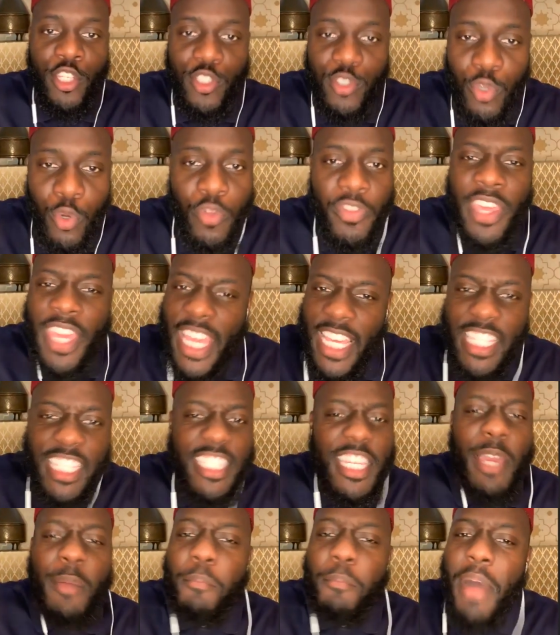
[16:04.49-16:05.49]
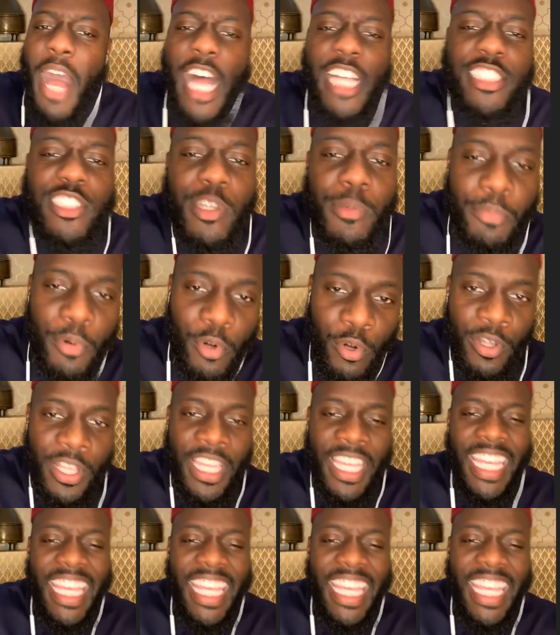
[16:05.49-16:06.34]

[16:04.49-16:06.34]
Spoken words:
to the extent possible.